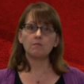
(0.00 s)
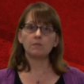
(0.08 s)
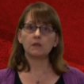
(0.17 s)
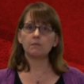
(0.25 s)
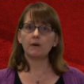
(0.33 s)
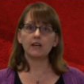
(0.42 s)

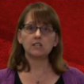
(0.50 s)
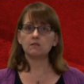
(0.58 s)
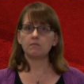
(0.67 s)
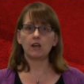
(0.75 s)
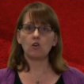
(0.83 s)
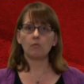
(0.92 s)
but the
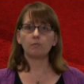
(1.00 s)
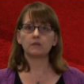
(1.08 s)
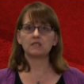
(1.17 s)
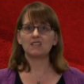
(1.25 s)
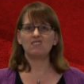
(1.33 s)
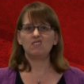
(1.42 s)
patient may not
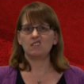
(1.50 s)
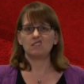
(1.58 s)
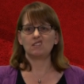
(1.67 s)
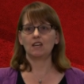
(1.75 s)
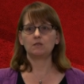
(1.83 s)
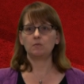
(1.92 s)
perceive
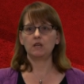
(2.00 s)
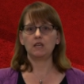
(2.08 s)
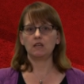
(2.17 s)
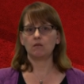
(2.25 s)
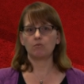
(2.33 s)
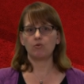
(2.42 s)
this as
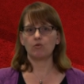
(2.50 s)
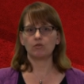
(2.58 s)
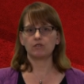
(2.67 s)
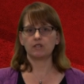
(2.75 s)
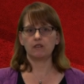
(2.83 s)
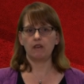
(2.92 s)
being
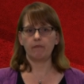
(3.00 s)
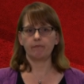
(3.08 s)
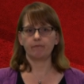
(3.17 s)
important to them.